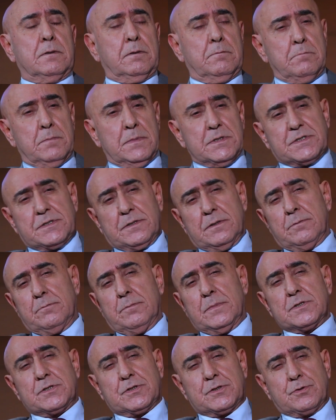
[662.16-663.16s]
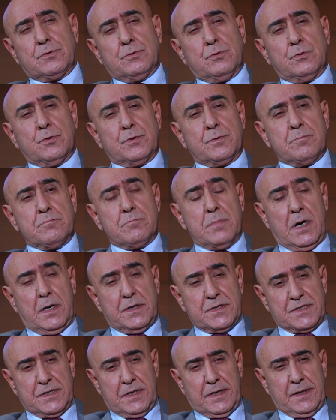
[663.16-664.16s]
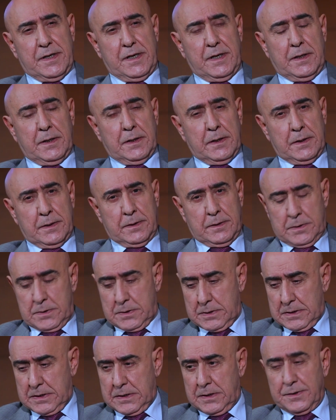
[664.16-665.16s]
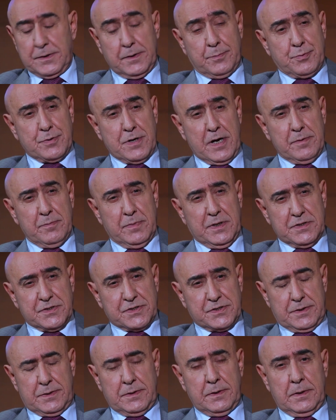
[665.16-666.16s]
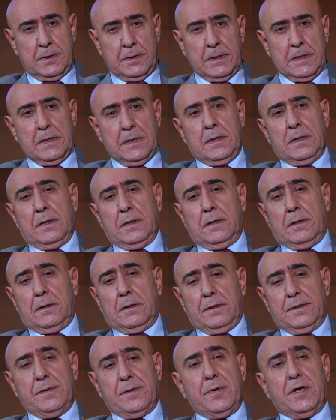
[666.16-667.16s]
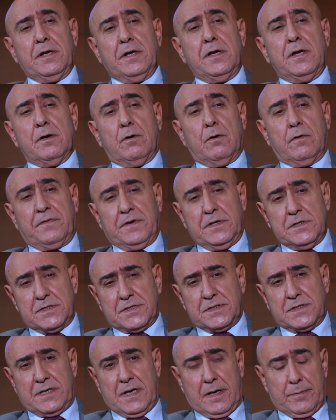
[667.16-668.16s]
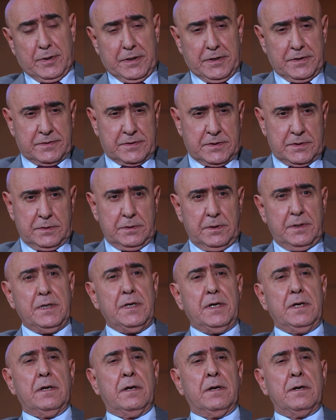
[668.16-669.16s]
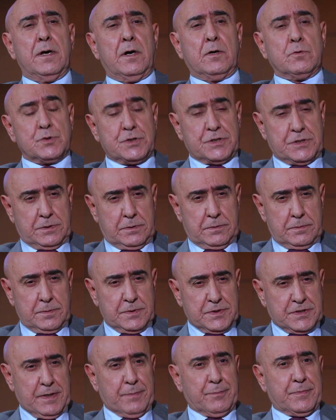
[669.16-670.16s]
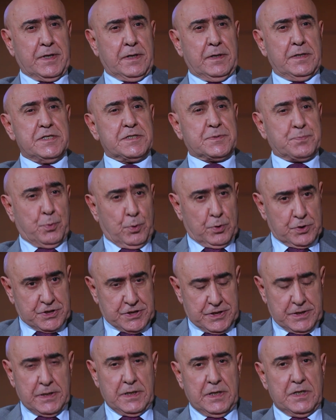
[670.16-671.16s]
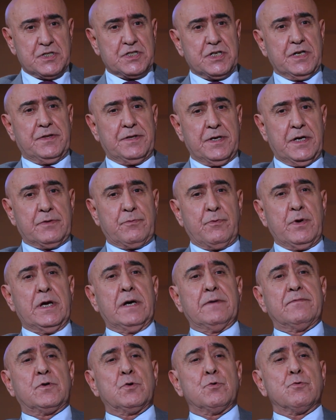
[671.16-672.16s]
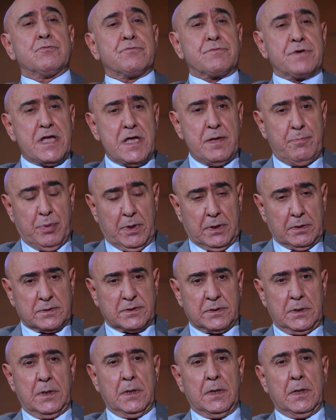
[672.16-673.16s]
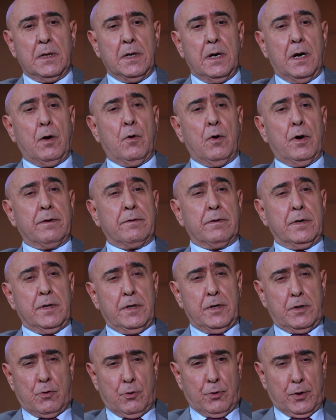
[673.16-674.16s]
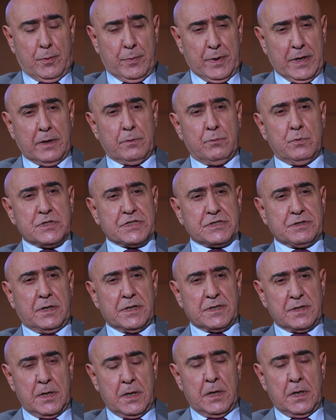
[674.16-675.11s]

Mr. Masroor Barzani, uh, the Prime Minister, in the beginning of his cabinet, he announced something, his policy. He said that we have to rebuild our economy and we start